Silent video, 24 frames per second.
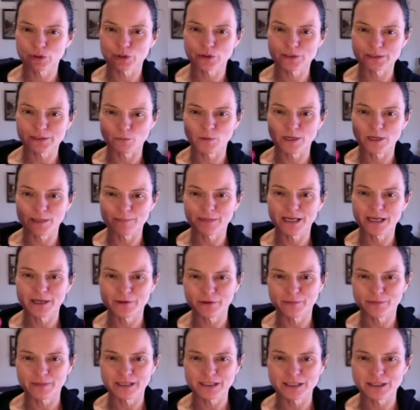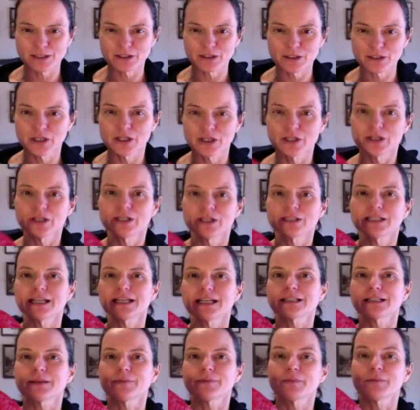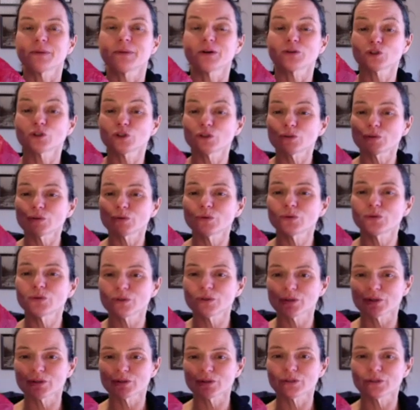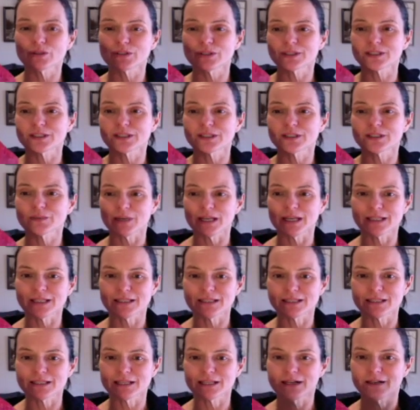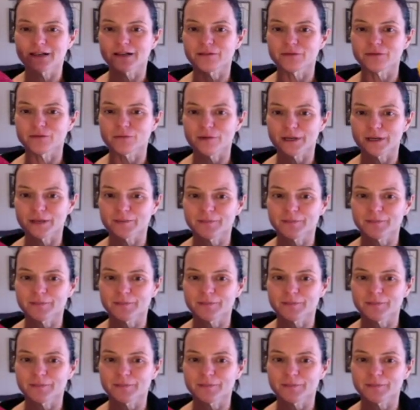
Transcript: 1 pound of muscle takes up about 2/3 the space of 1